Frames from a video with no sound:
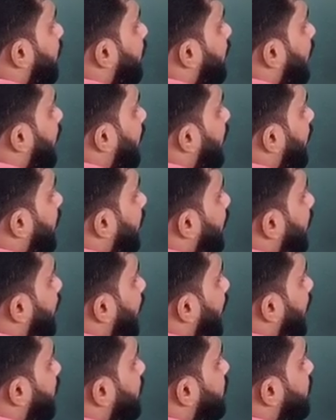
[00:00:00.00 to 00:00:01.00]
a
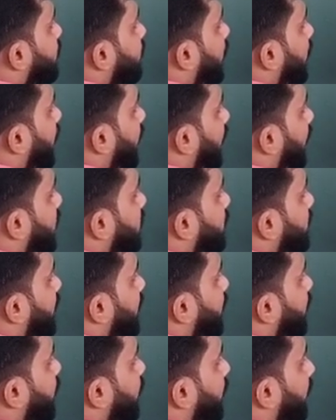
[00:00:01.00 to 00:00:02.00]
like this one
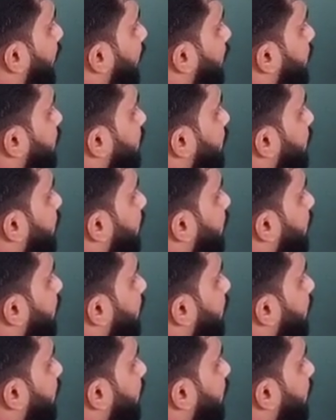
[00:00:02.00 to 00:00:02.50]
arrangement you will get.